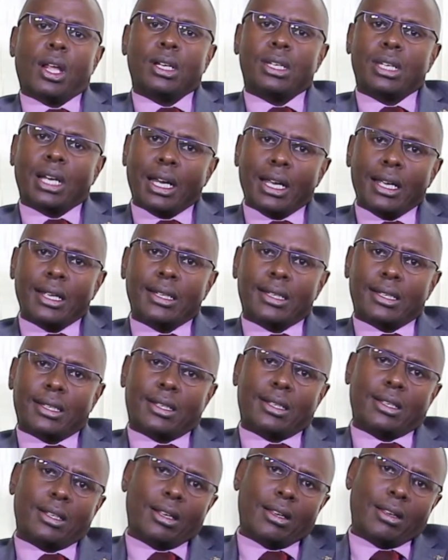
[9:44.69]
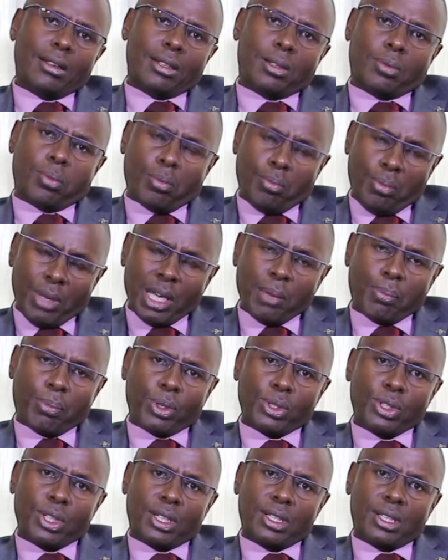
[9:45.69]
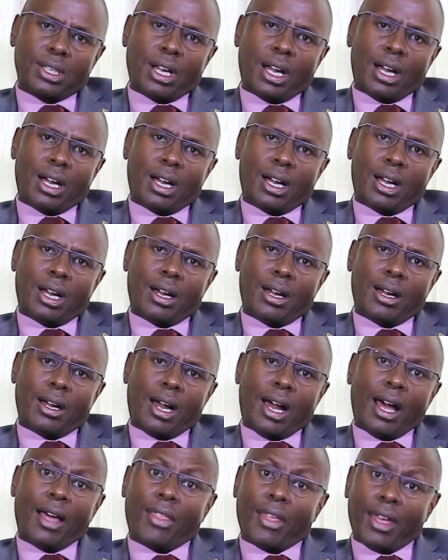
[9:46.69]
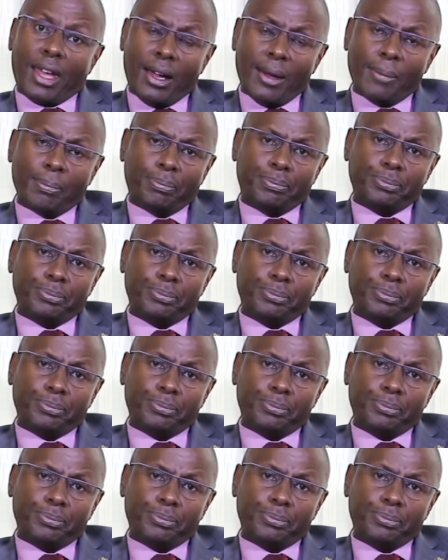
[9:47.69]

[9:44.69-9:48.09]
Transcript: delays is many projects are there.